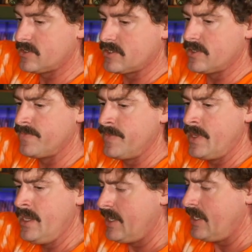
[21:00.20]
So
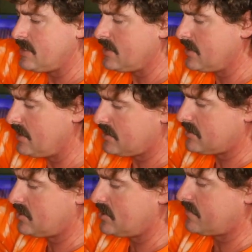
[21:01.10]
it's
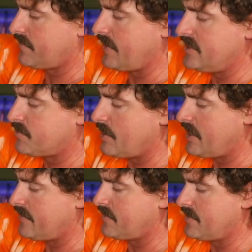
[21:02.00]
just a fine
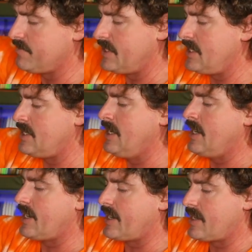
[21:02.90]
spot for a mini.
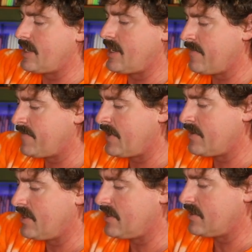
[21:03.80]
I have
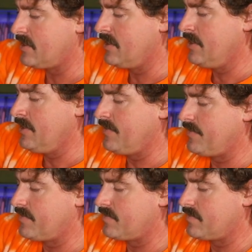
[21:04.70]
found that
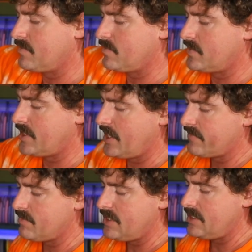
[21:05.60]
when I have a
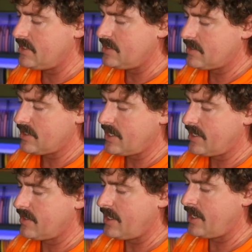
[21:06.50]
mini in there like
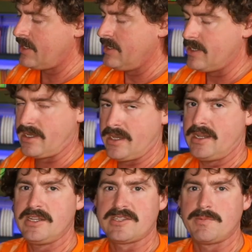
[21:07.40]
that, it kind of
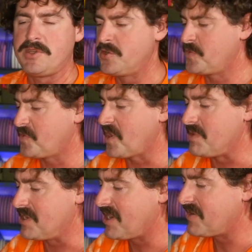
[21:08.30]
disappears from
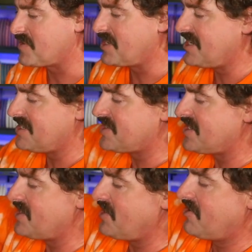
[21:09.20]
me. I forget it's in
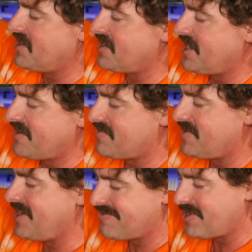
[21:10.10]
there. I've
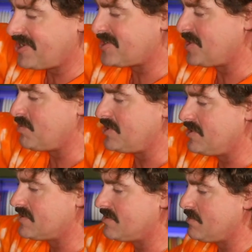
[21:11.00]
not honestly been
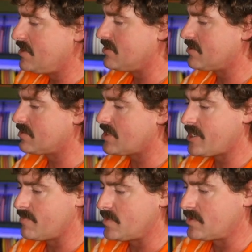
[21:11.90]
using mini a whole lot. I
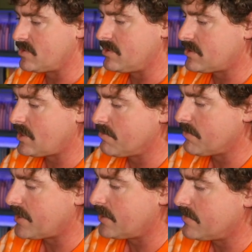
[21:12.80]
mostly just stand
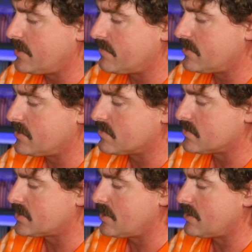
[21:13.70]
behind whatever disc
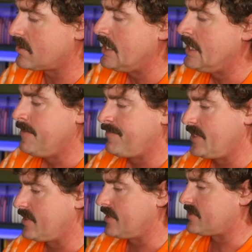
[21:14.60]
was there,
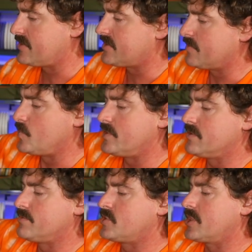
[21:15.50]
unless there's some weird
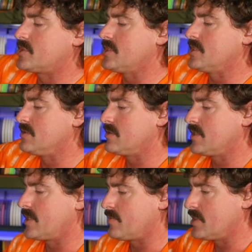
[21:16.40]
obstruction that
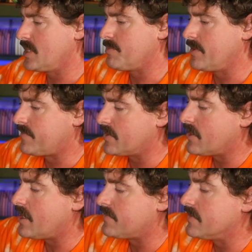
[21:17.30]
I want to get my foot
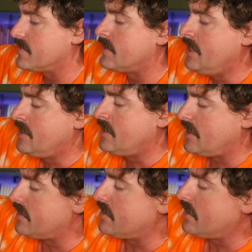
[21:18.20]
off of,
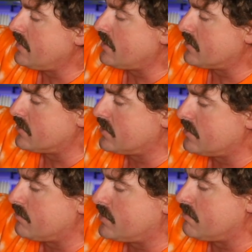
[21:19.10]
and then I'll go ahead
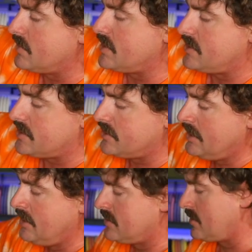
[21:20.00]
and put a mini in.
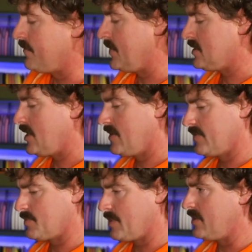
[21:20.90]
So that's kind of a
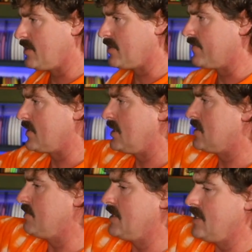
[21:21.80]
spot you can forget the
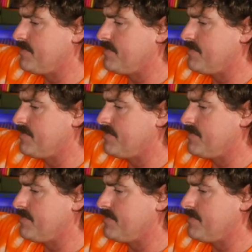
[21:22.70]
mini.